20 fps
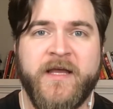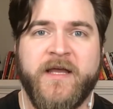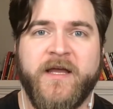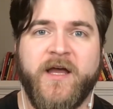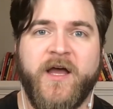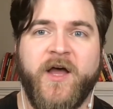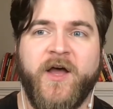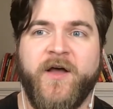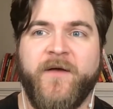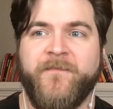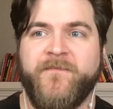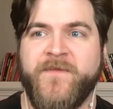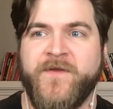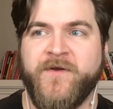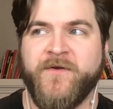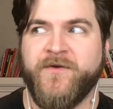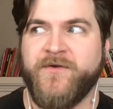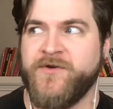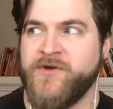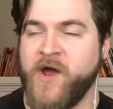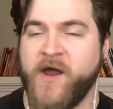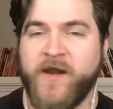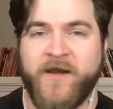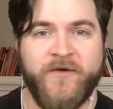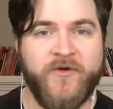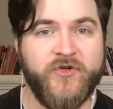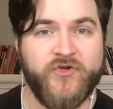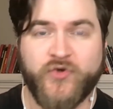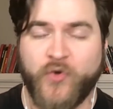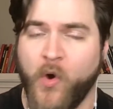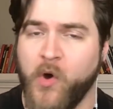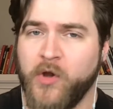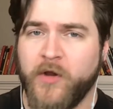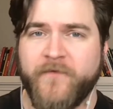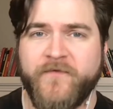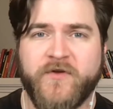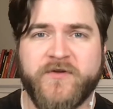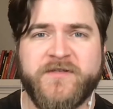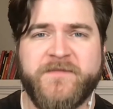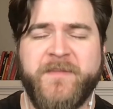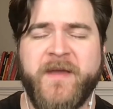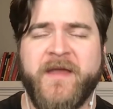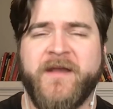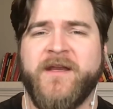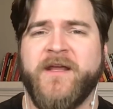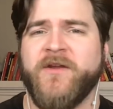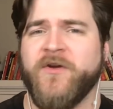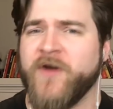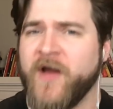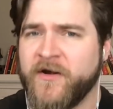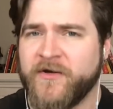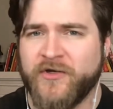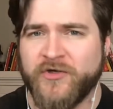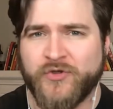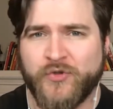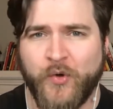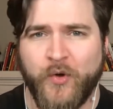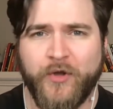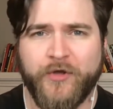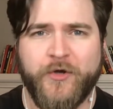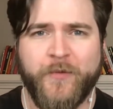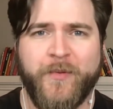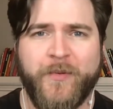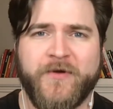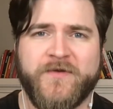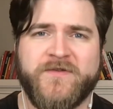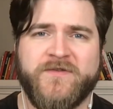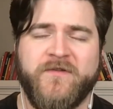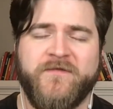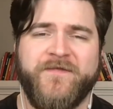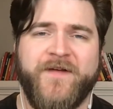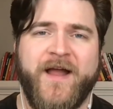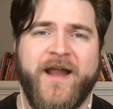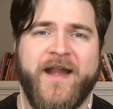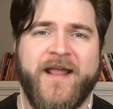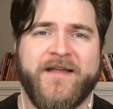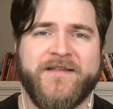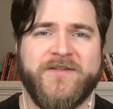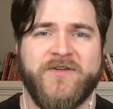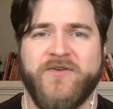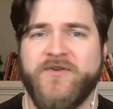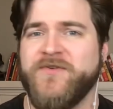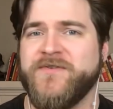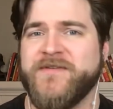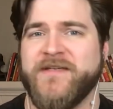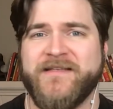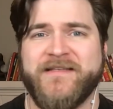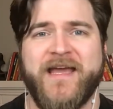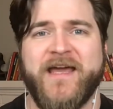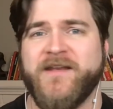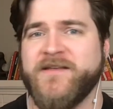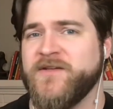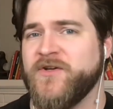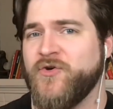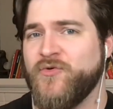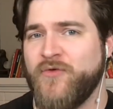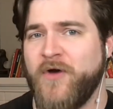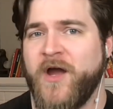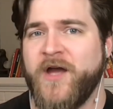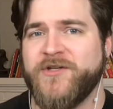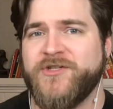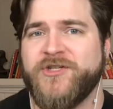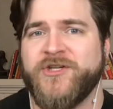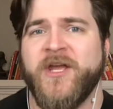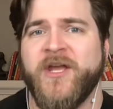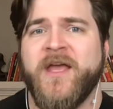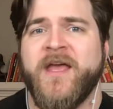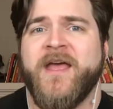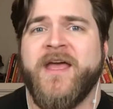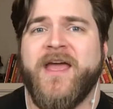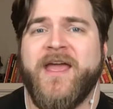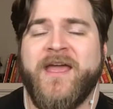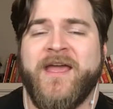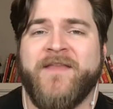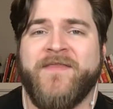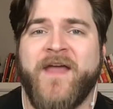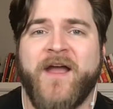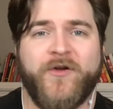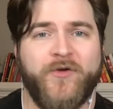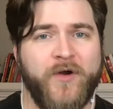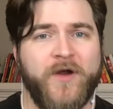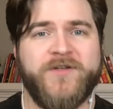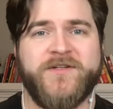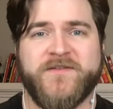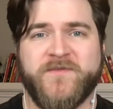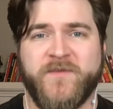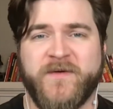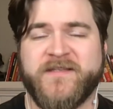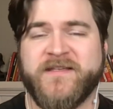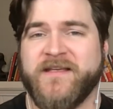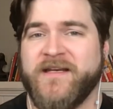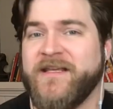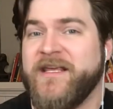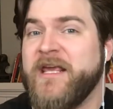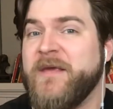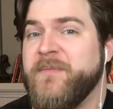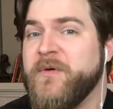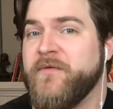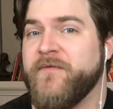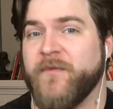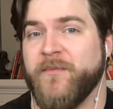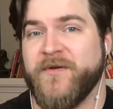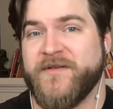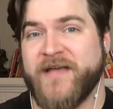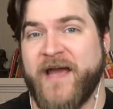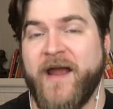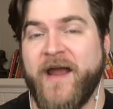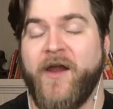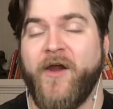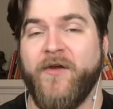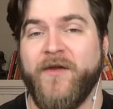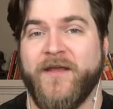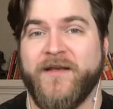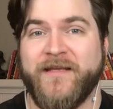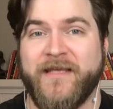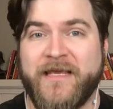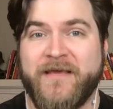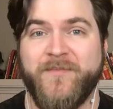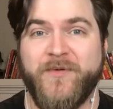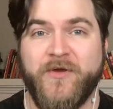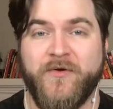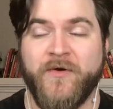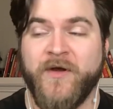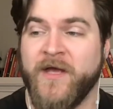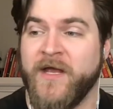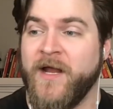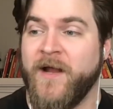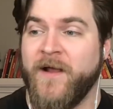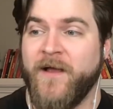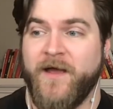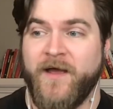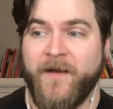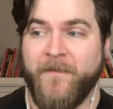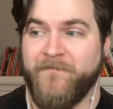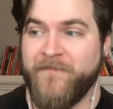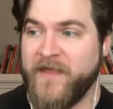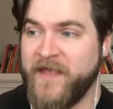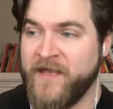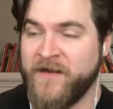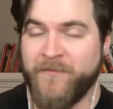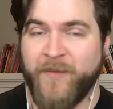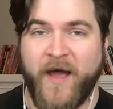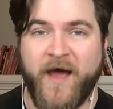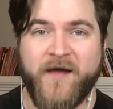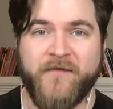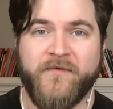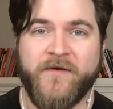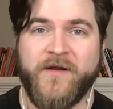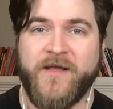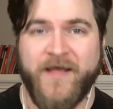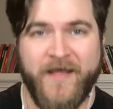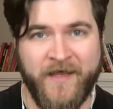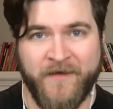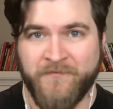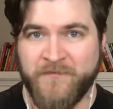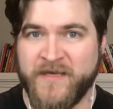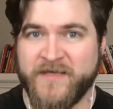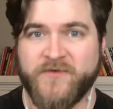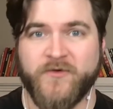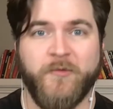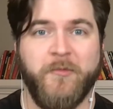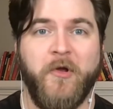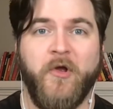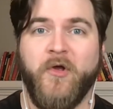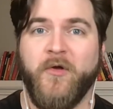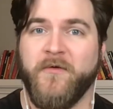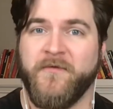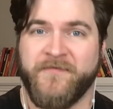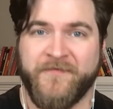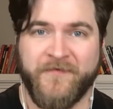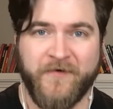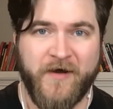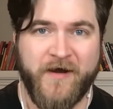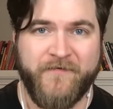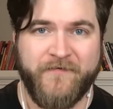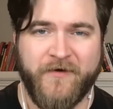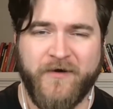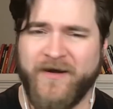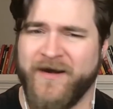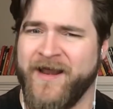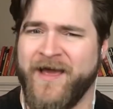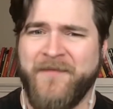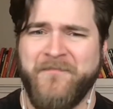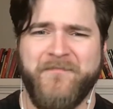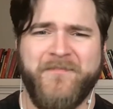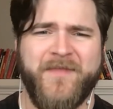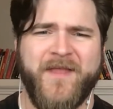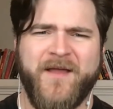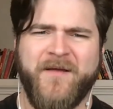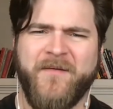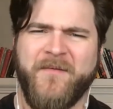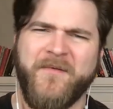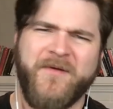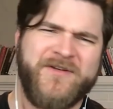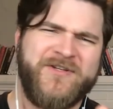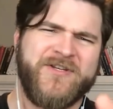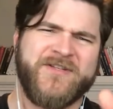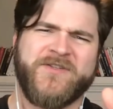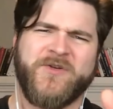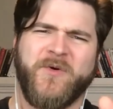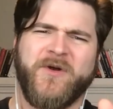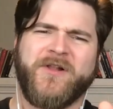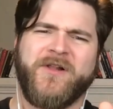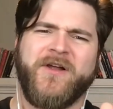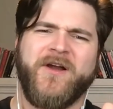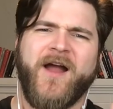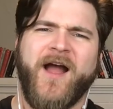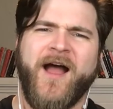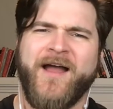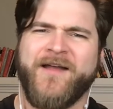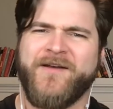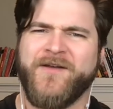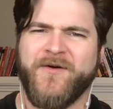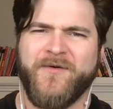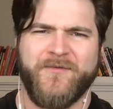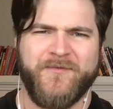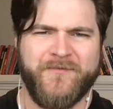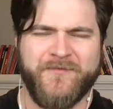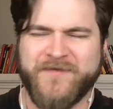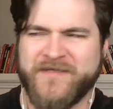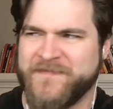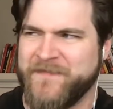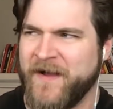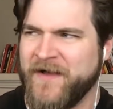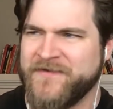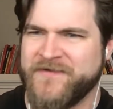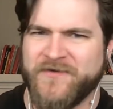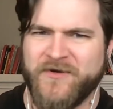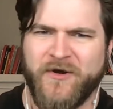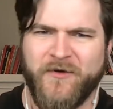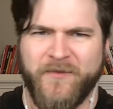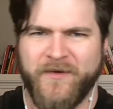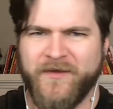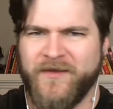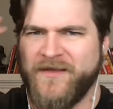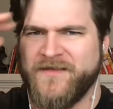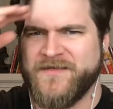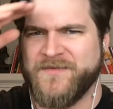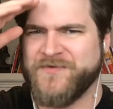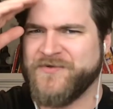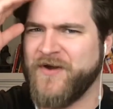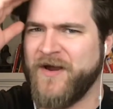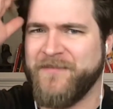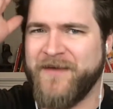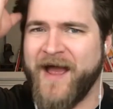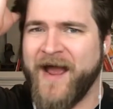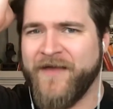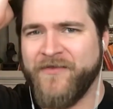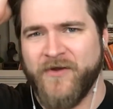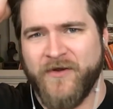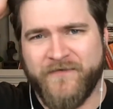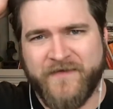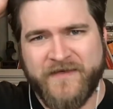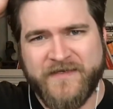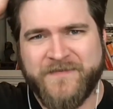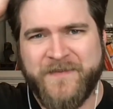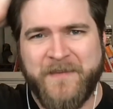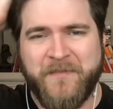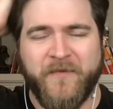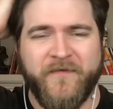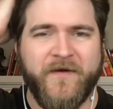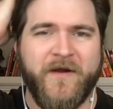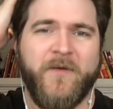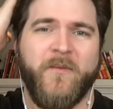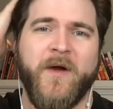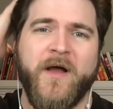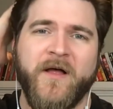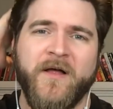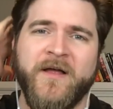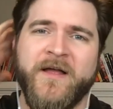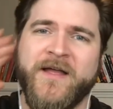Uh, you're not in control of your spending. You're not in control of your personal finance. You're using debt as a crutch, and that crutch is what's going to keep you from retiring and keep you um, in poverty and miserable forever. And I'm uh, just so we're clear, I don't sponsor or really subscribe to either of these people very well.